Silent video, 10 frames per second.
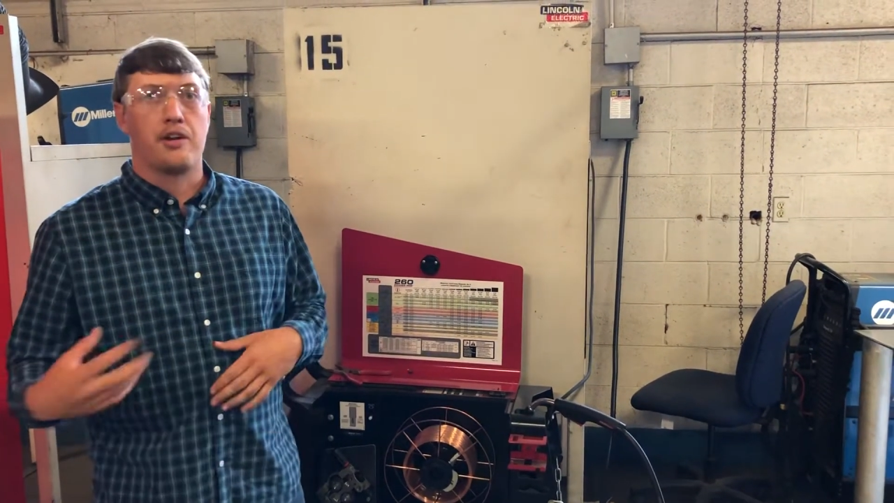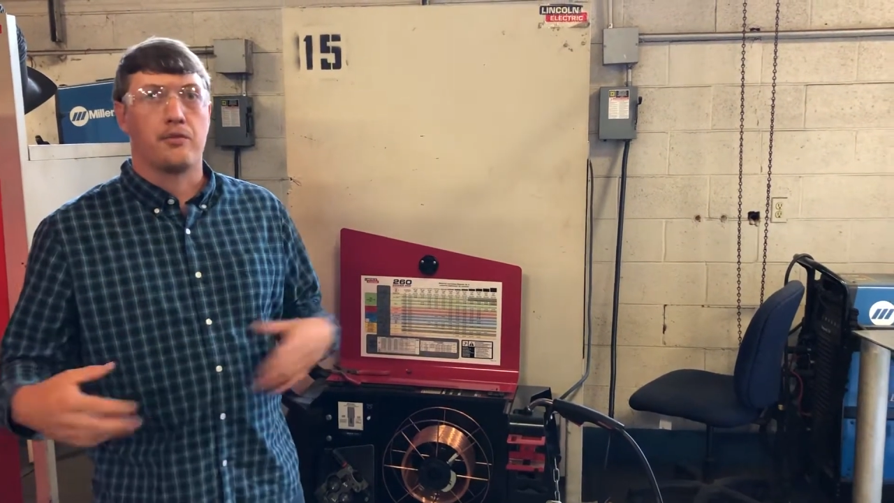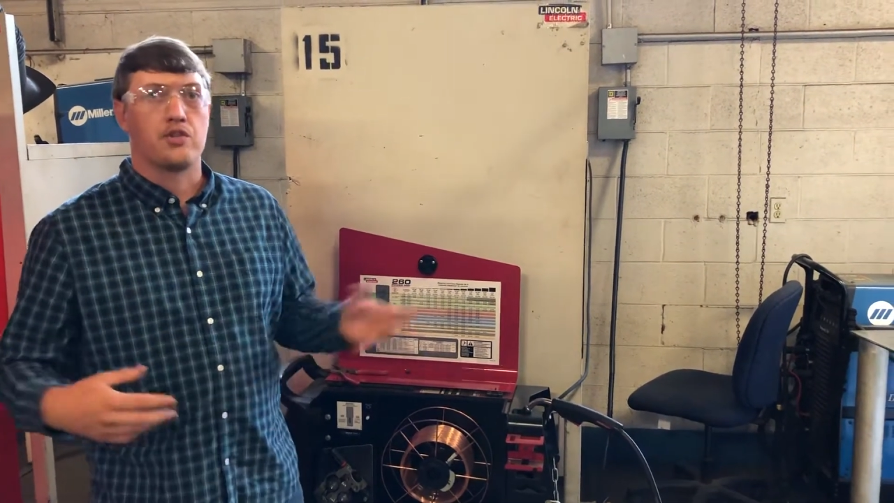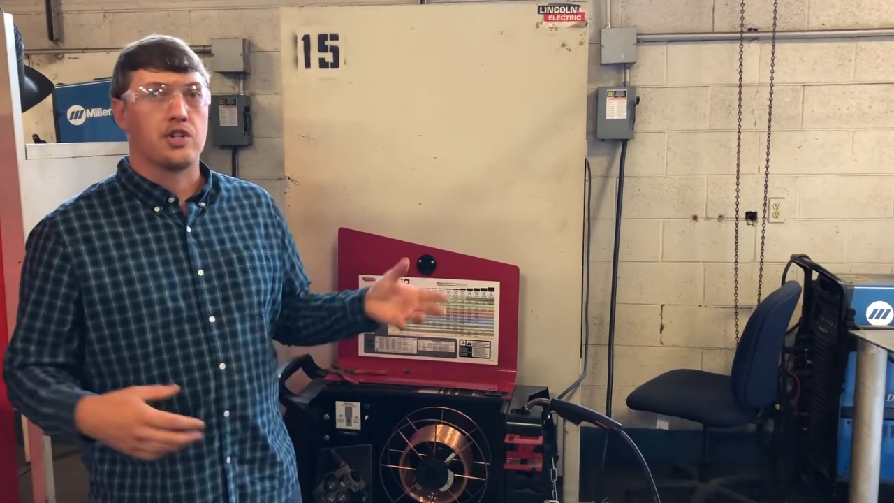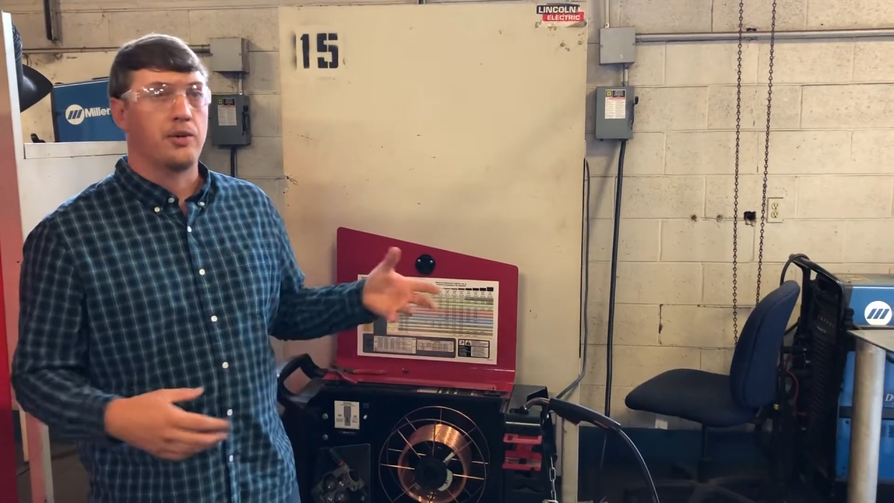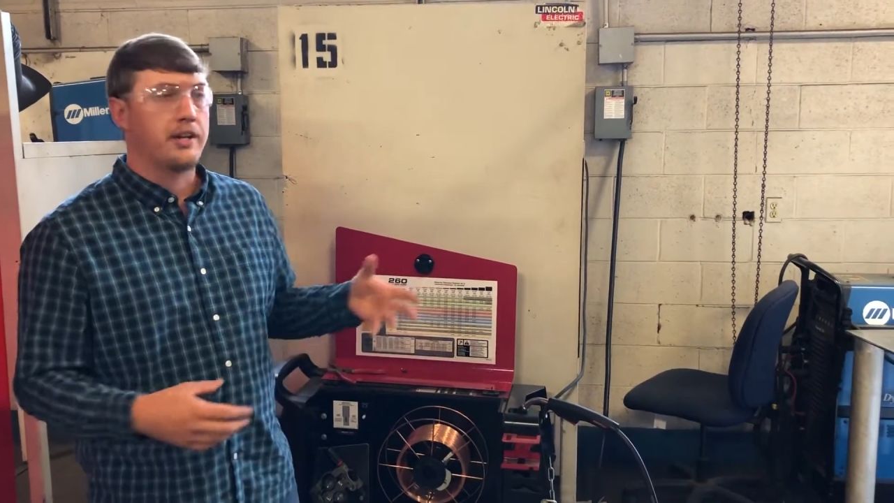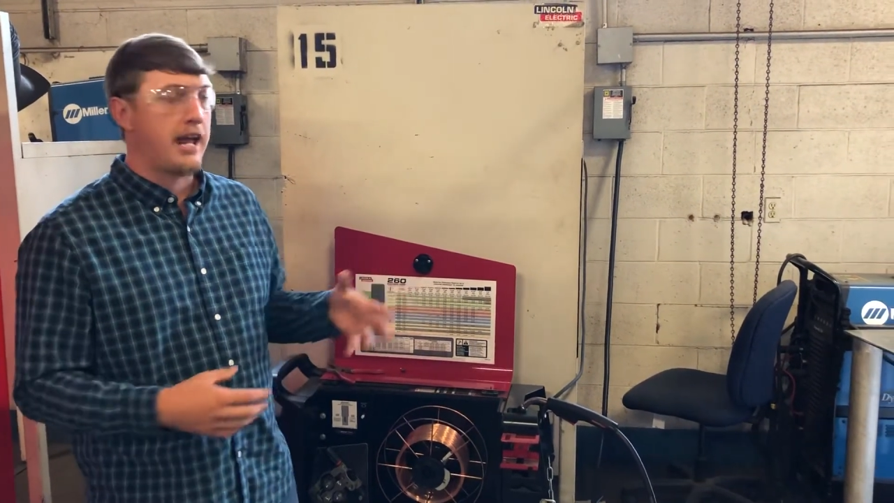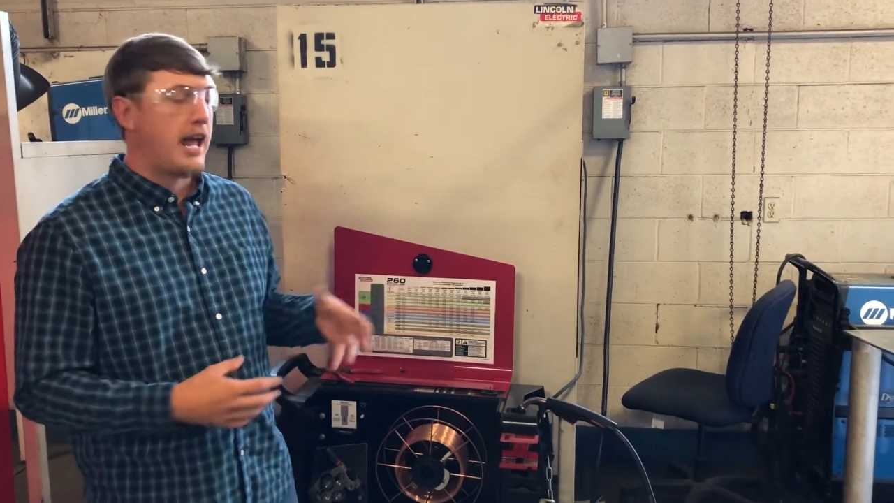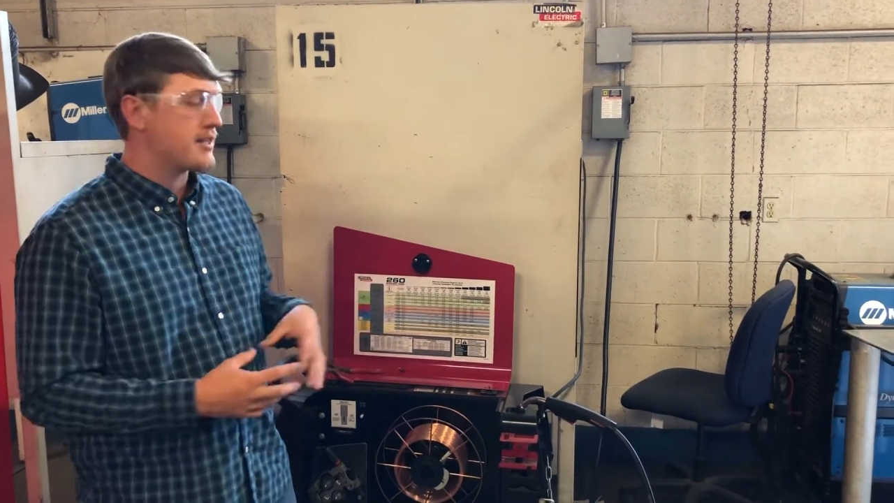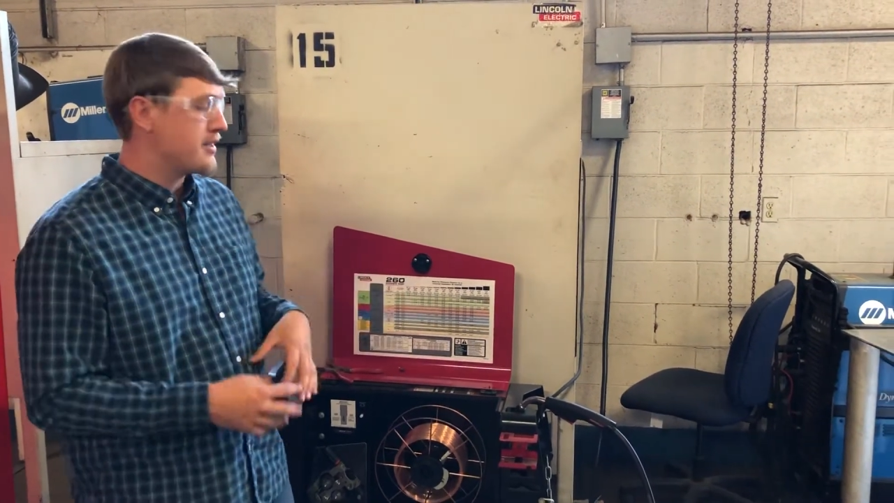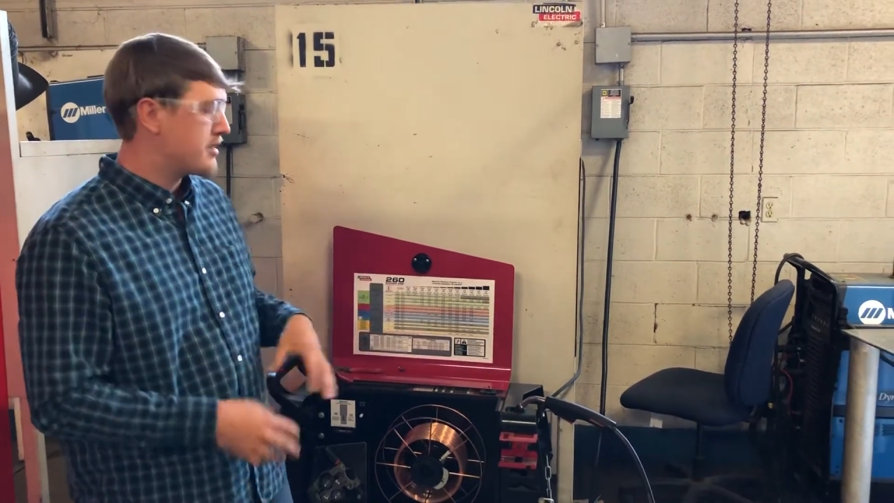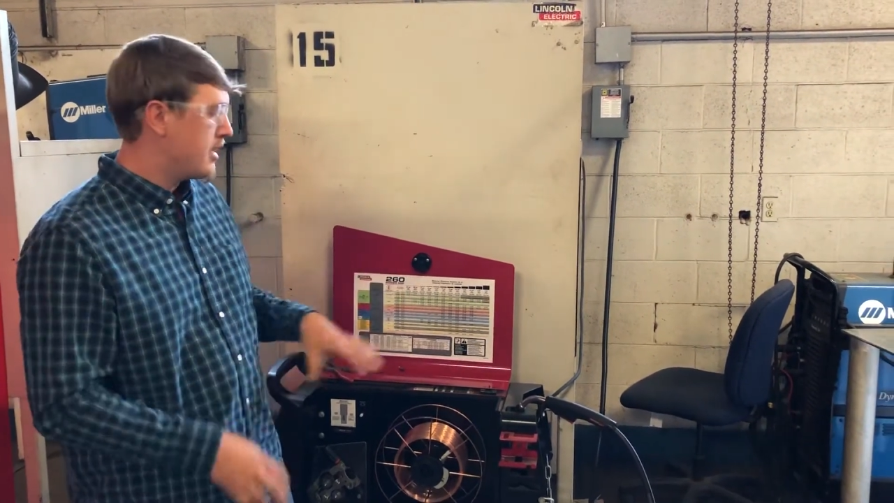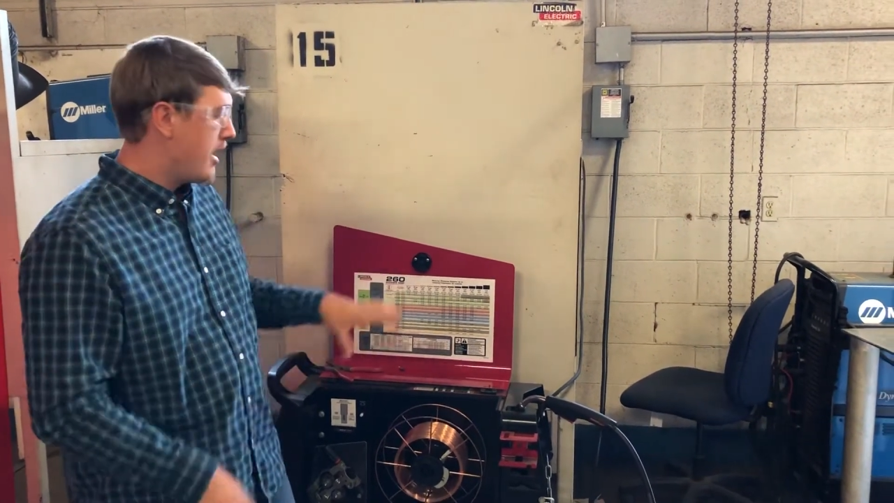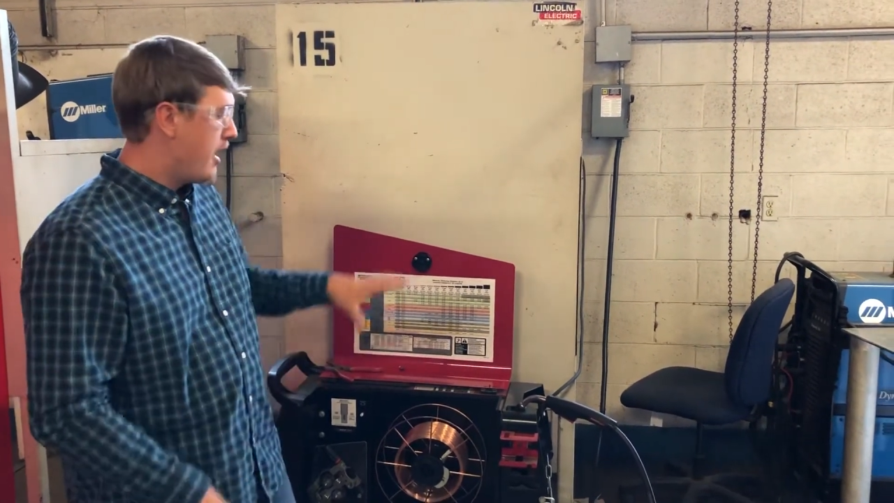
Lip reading: the different shielding gases.